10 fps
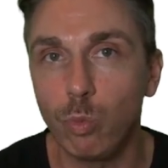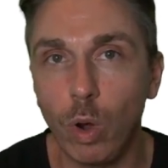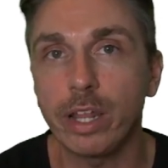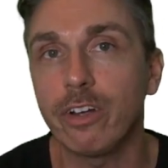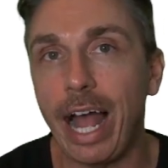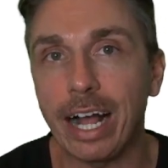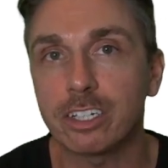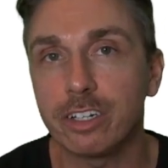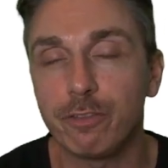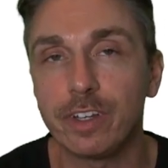what you're
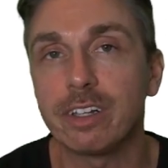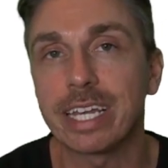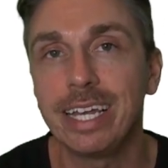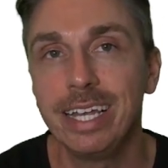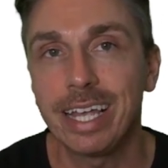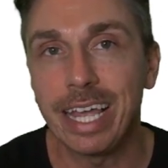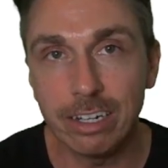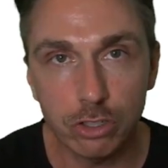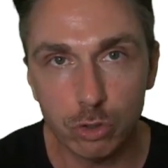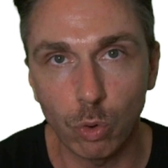actually feeling in
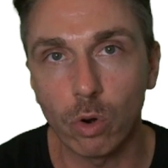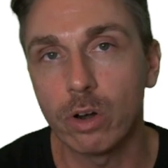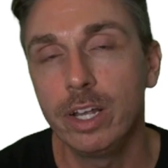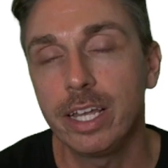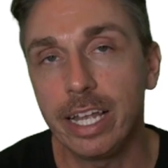the store,